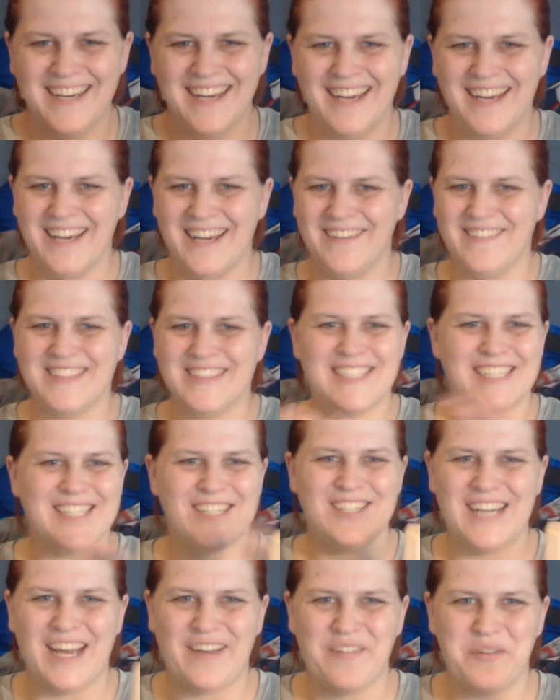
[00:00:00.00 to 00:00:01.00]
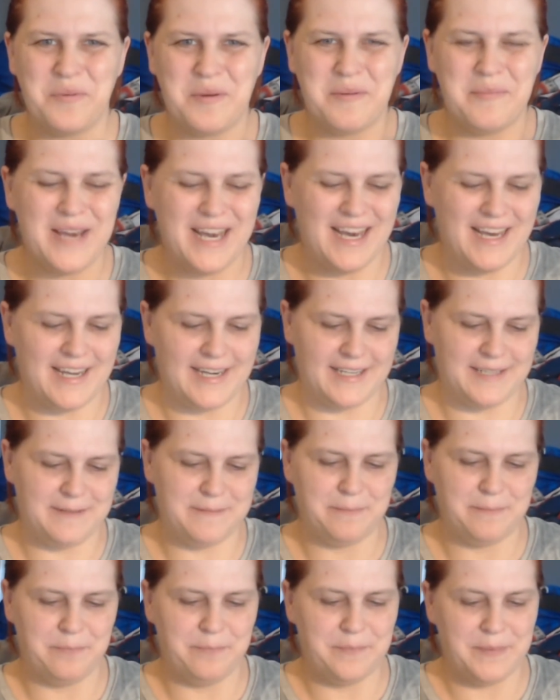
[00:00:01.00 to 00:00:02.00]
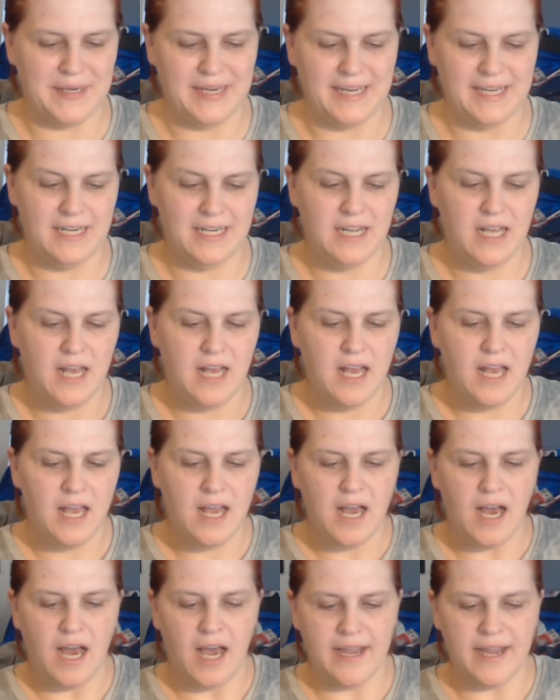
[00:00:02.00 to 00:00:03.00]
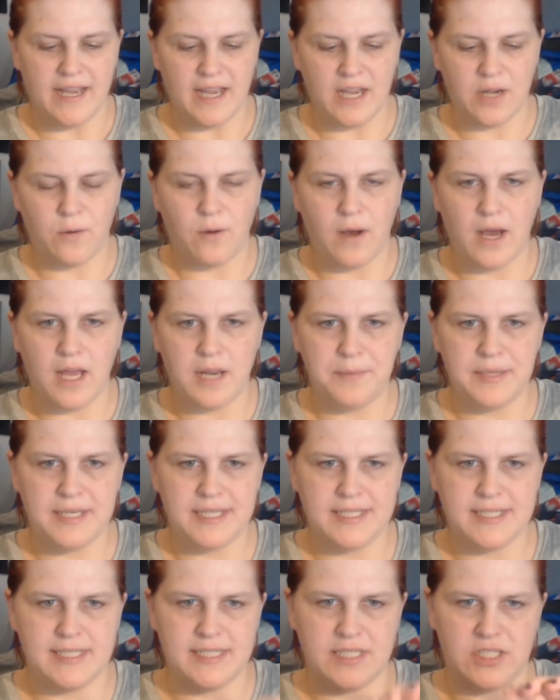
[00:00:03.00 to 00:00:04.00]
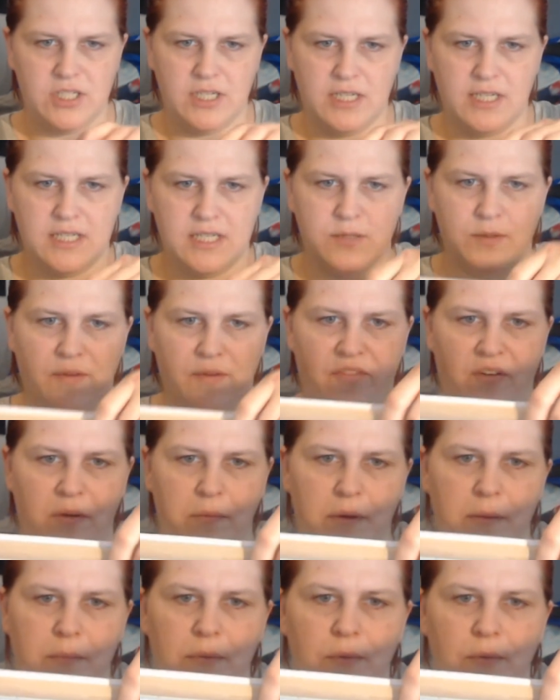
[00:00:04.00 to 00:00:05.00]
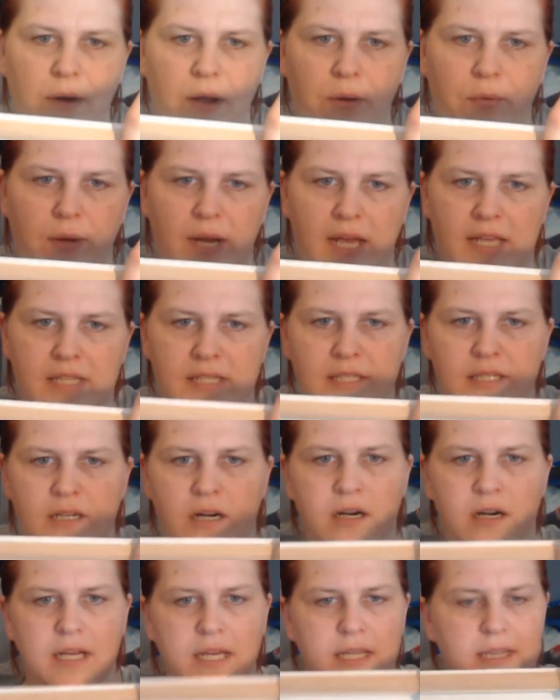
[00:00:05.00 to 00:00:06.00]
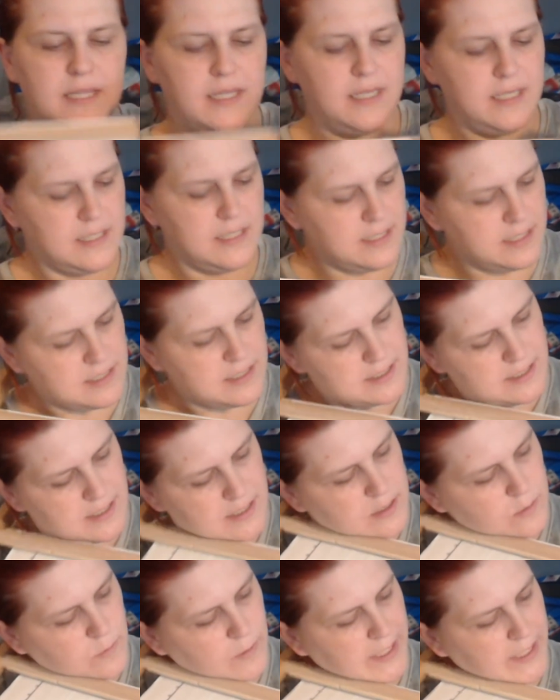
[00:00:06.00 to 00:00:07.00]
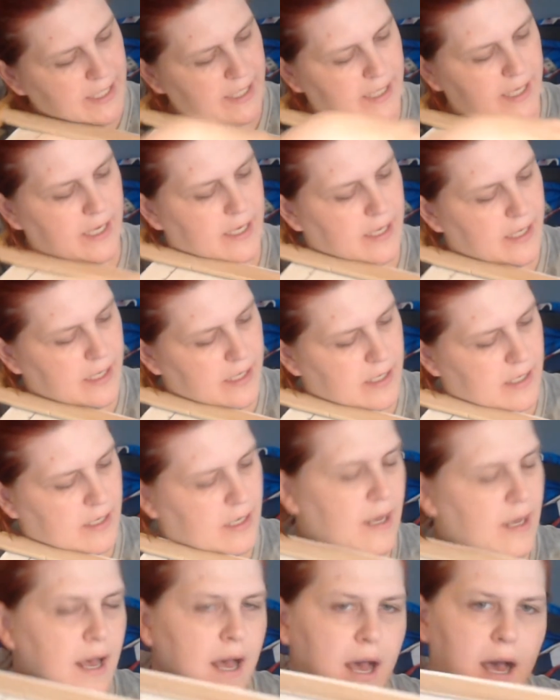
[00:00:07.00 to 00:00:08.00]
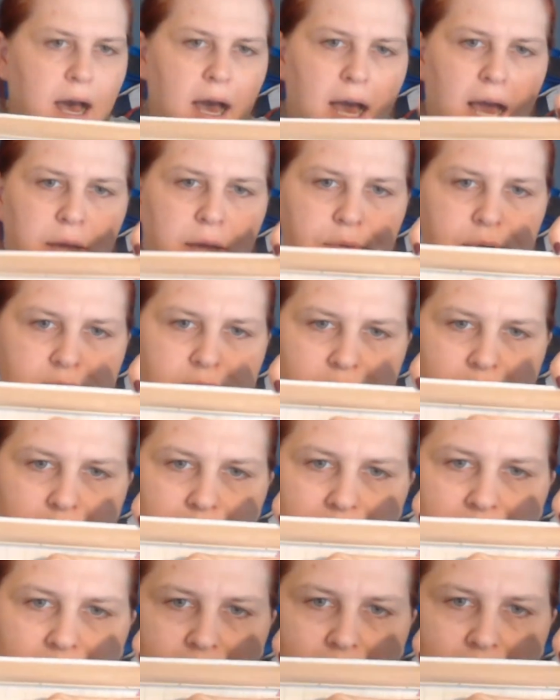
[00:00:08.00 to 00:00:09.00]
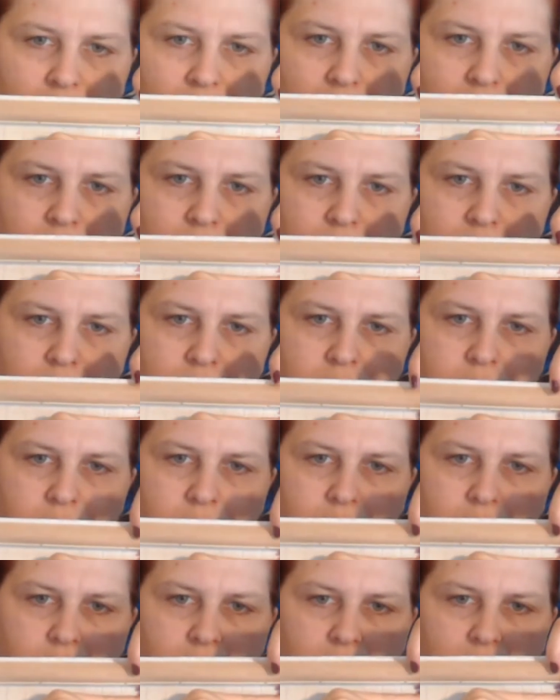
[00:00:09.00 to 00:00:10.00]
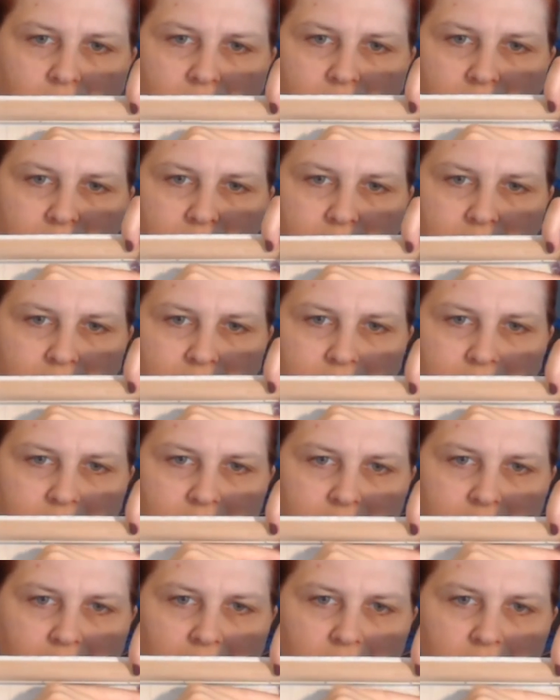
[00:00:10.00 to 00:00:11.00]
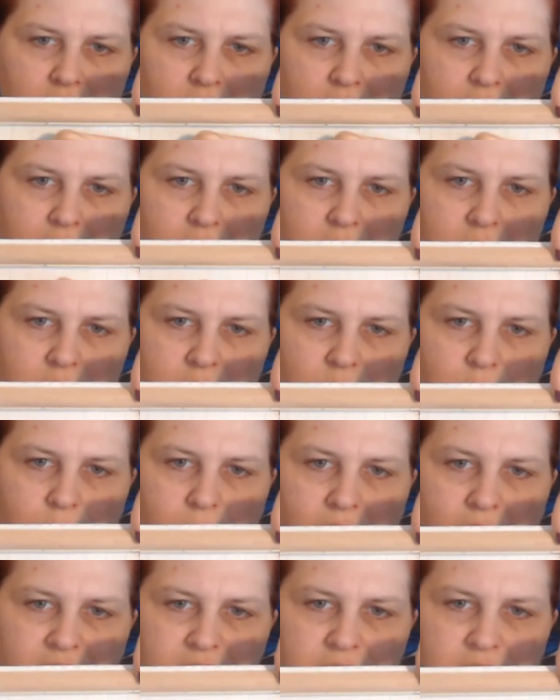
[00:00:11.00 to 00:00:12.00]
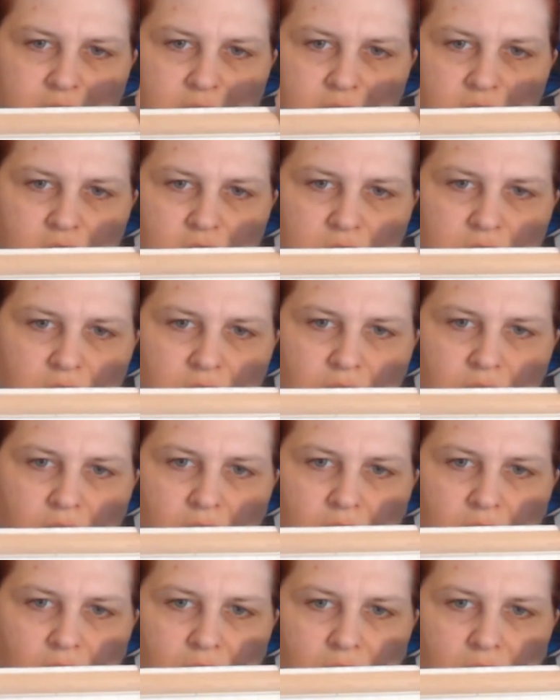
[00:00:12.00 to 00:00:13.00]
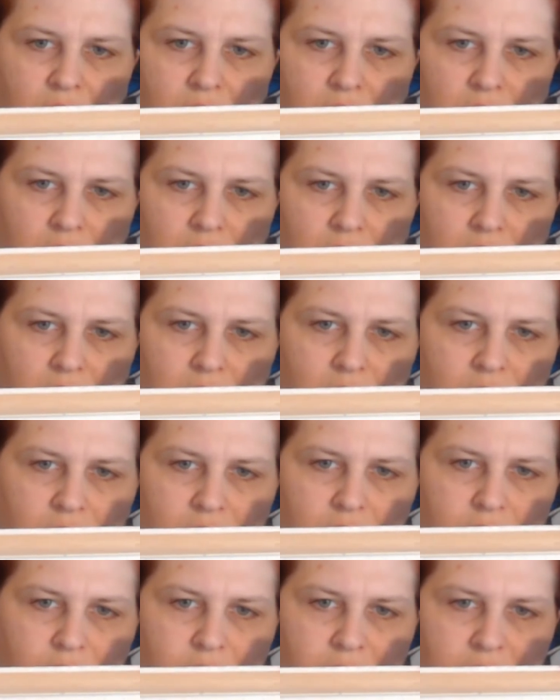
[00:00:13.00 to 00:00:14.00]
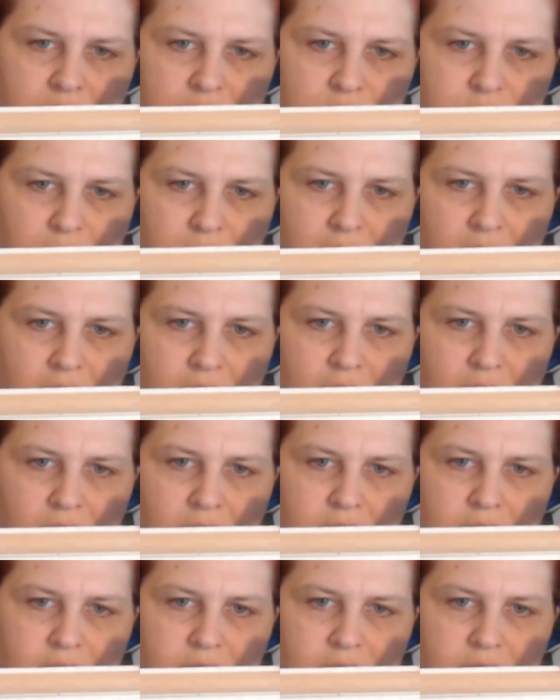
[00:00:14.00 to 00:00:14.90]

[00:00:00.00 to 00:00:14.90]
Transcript: It was just driving me batty. But I got quite a bit of stitching because if I remember right, when I started this weekend, I was up here in this section. So I've stitched all this right here